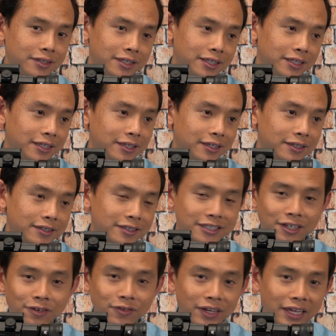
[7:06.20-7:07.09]
the
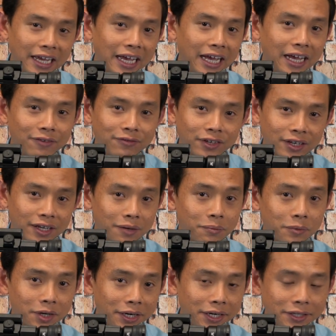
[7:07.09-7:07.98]
7.5 and
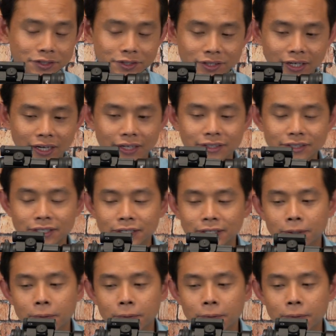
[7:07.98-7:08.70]
number 8 shots,